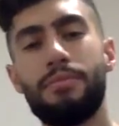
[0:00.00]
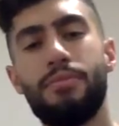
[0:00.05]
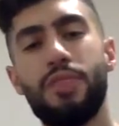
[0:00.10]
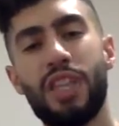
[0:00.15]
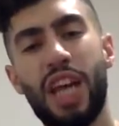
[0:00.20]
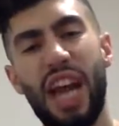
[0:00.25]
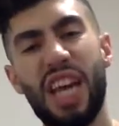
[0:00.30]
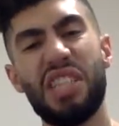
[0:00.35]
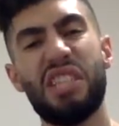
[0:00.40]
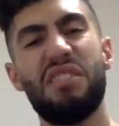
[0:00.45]

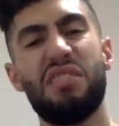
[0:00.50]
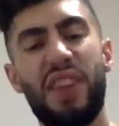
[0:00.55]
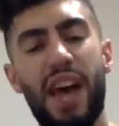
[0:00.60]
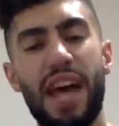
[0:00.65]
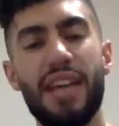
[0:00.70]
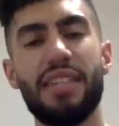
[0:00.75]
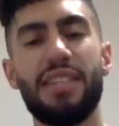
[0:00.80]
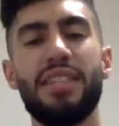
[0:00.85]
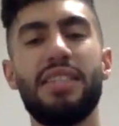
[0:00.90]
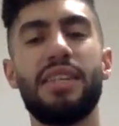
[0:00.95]
changes
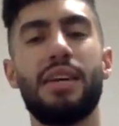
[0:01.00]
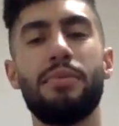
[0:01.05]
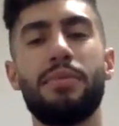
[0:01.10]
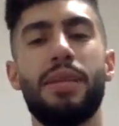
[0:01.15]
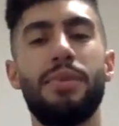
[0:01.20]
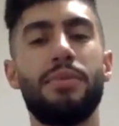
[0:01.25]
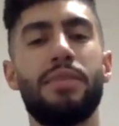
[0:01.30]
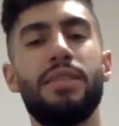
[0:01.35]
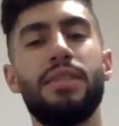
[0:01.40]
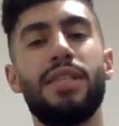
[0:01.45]
phases,
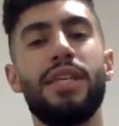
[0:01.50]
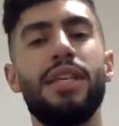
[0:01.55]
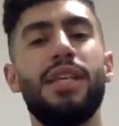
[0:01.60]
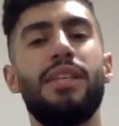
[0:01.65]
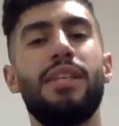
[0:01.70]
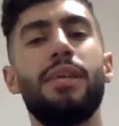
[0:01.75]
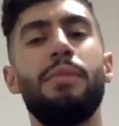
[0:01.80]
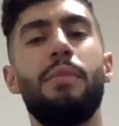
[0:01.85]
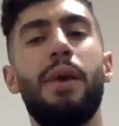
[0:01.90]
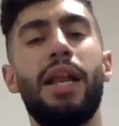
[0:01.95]
sometimes you see the
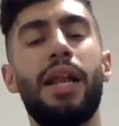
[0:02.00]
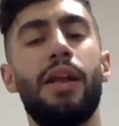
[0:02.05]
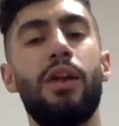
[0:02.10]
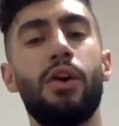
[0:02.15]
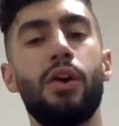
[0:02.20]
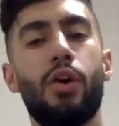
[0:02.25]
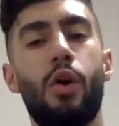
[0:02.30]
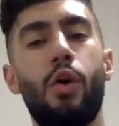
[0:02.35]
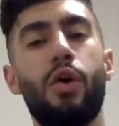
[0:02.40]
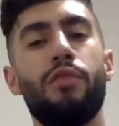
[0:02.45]

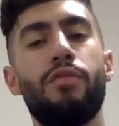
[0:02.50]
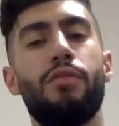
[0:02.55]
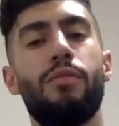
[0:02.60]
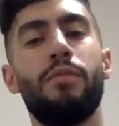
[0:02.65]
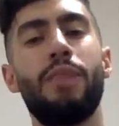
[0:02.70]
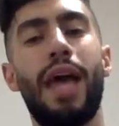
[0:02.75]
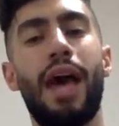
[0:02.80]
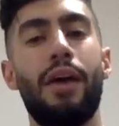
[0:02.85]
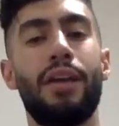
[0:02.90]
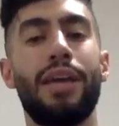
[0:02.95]
timbalero going
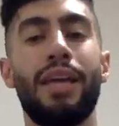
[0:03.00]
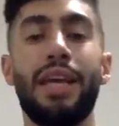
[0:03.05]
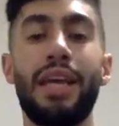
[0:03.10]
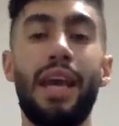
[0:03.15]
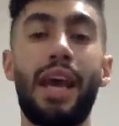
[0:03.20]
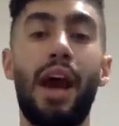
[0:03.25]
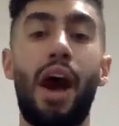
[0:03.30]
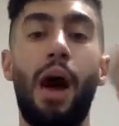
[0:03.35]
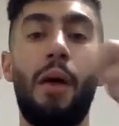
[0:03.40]
from down here